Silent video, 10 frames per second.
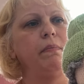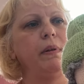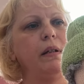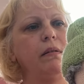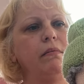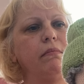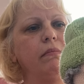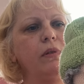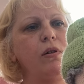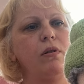But
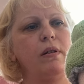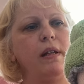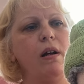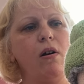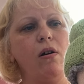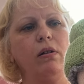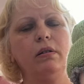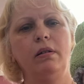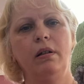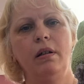the cost of
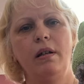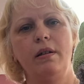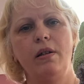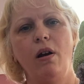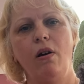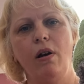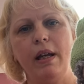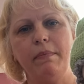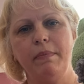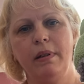yarn,
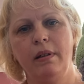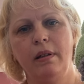time,